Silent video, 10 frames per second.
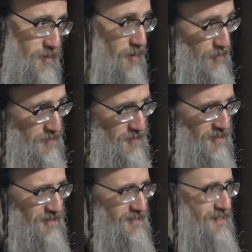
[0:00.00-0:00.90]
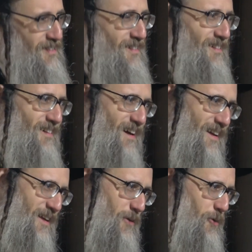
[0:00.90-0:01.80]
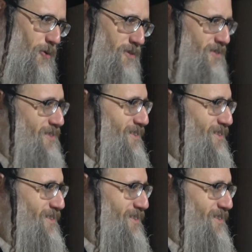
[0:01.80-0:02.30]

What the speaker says: of Israel and ignores